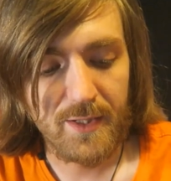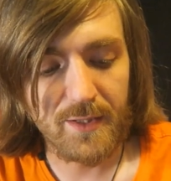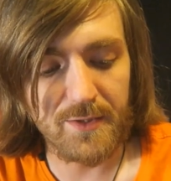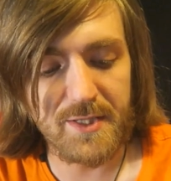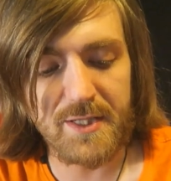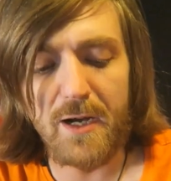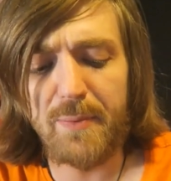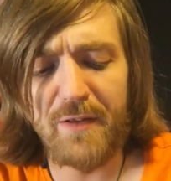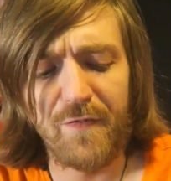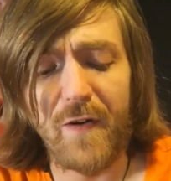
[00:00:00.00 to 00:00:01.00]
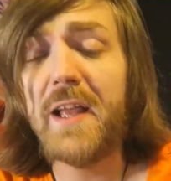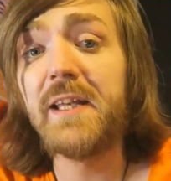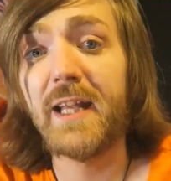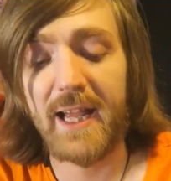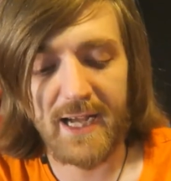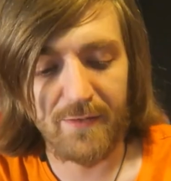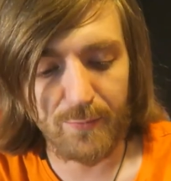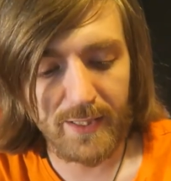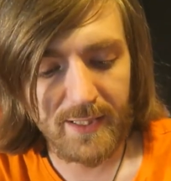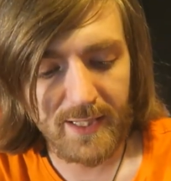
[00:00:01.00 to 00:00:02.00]
Got to start by finding it, have
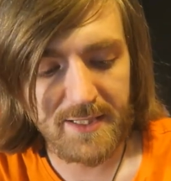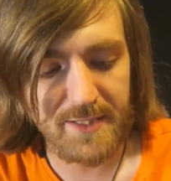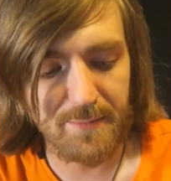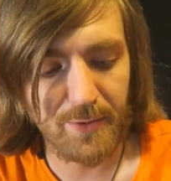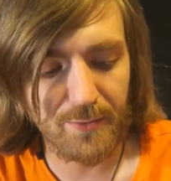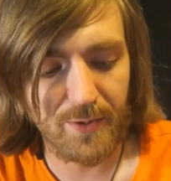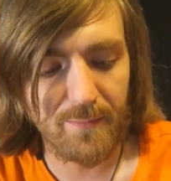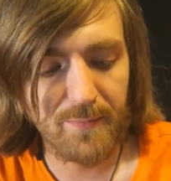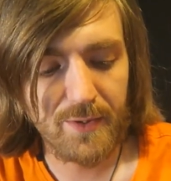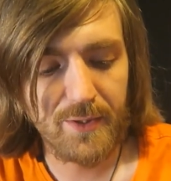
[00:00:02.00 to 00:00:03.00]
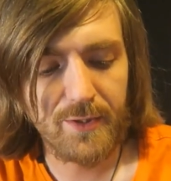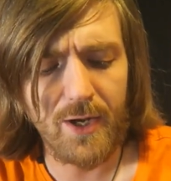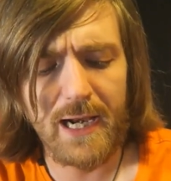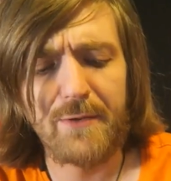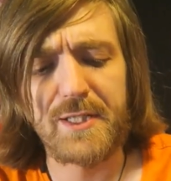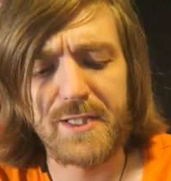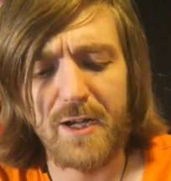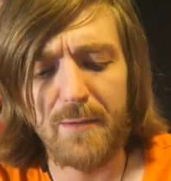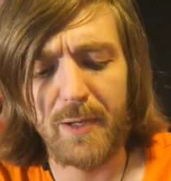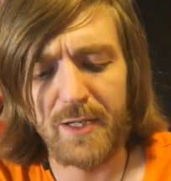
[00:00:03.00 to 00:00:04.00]
we? Answered Puddleglum. Not allowed to
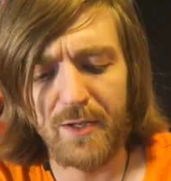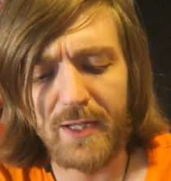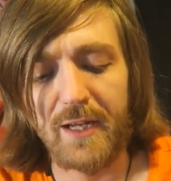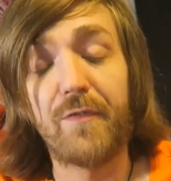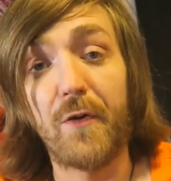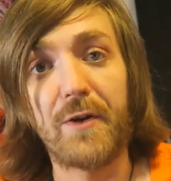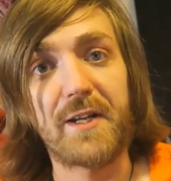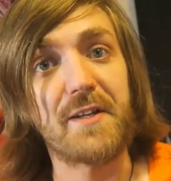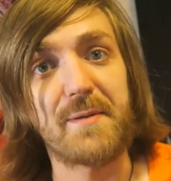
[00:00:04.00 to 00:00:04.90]
start by looking for it, I